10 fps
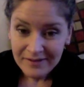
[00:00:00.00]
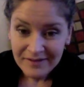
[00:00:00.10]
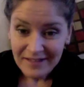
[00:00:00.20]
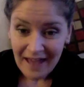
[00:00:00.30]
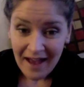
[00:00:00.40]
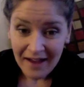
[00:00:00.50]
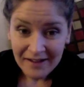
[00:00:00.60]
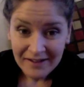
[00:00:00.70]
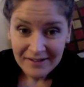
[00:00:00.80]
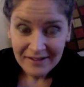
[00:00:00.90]
yeah,
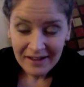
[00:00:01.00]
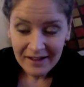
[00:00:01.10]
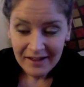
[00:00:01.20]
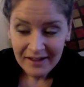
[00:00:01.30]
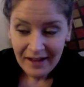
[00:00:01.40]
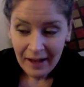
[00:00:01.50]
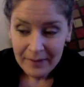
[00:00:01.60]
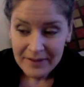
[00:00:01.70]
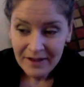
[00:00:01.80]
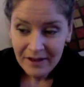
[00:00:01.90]
I
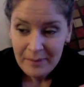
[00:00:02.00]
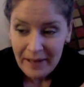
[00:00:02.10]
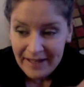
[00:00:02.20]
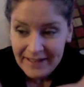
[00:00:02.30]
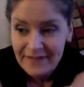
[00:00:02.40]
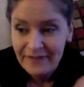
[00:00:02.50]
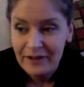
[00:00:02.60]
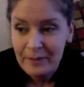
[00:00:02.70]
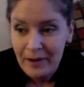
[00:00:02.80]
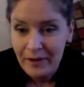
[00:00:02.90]
was on pace for
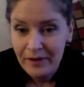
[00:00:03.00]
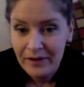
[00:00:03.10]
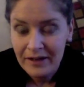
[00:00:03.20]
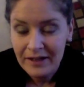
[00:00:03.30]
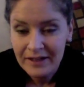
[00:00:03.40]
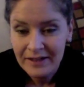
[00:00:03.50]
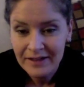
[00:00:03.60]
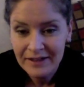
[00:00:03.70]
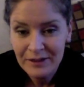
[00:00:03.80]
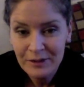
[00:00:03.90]
about
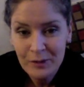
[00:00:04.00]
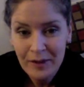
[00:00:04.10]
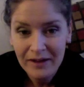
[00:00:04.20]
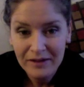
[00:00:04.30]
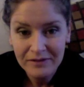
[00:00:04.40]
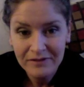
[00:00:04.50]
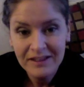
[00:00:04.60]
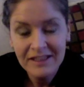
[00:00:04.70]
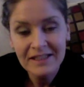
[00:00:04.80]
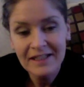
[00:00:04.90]
a 2:12
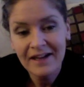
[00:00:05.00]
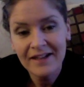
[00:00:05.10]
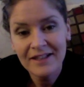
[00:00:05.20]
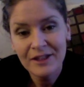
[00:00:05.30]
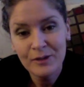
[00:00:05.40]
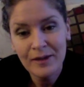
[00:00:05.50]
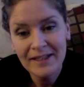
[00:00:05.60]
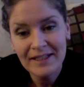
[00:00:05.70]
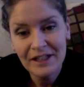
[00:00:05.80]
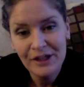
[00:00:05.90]
until I got to
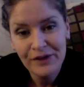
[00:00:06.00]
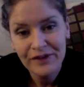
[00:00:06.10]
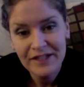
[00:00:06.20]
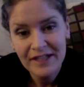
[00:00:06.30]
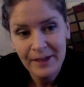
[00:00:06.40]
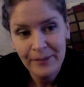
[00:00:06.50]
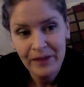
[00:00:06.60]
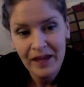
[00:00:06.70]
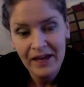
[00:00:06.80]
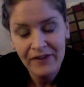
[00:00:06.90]
Wellington University.
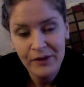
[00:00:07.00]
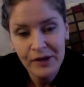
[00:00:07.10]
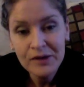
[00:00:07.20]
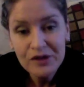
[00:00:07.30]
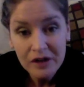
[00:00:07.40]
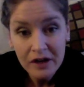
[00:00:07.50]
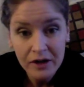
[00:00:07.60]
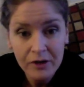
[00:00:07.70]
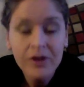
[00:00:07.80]
And if you know Toronto,